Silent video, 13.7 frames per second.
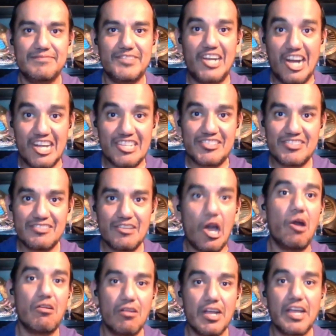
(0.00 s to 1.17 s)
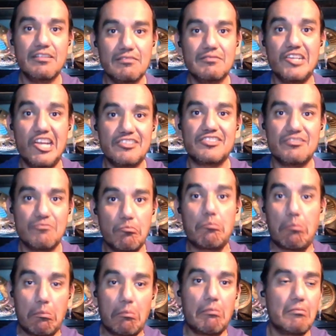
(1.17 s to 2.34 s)
Cuz? Oh, okay. Cuz.
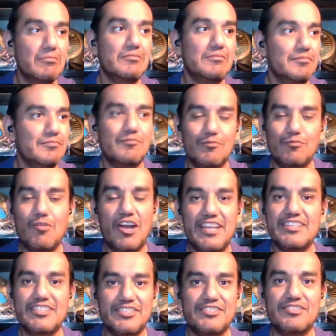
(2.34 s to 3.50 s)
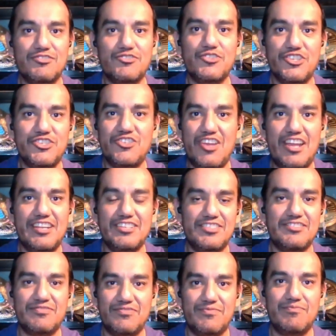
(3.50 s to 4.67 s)
Why is Trish
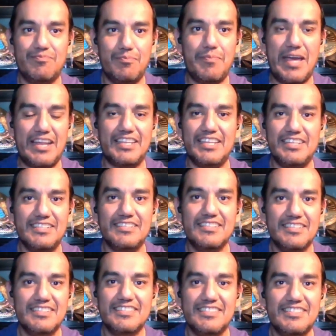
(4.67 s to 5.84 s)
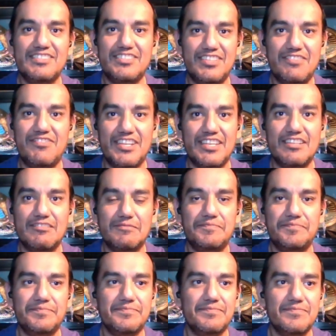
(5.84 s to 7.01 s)
Stratus battling Tiffany?
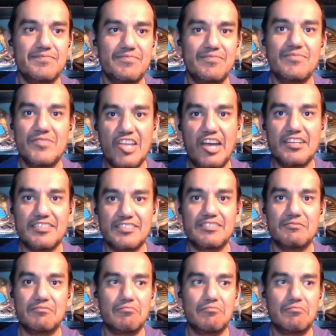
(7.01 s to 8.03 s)
Cuz.